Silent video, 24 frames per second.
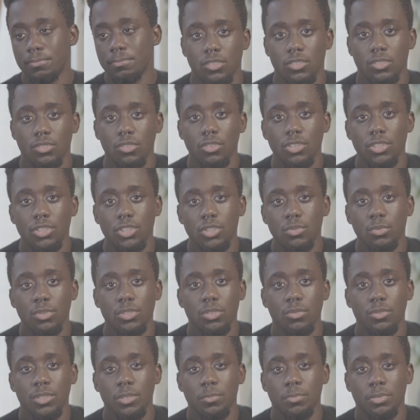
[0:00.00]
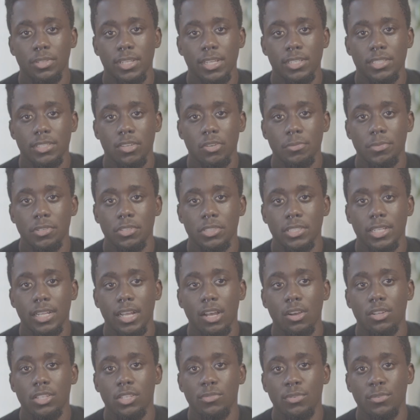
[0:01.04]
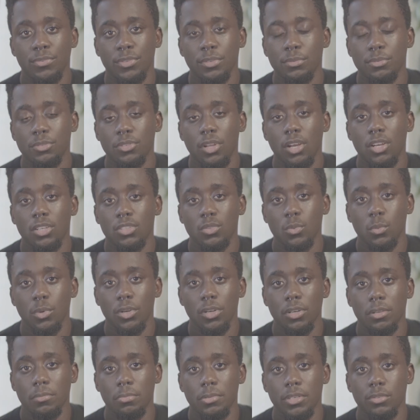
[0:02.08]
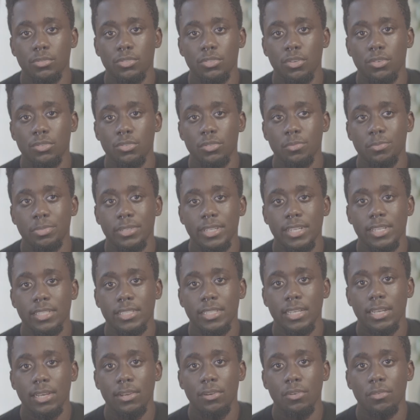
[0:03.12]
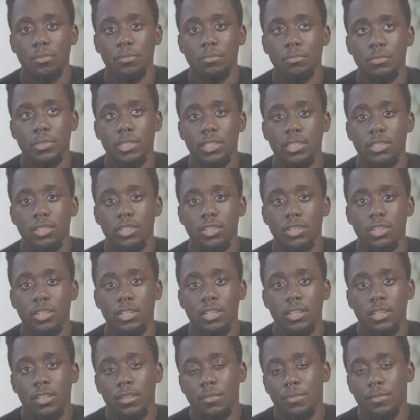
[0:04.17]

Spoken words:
So this shoot wasn't only planned to help me understand how different film stocks work, but it was also planned to help me learn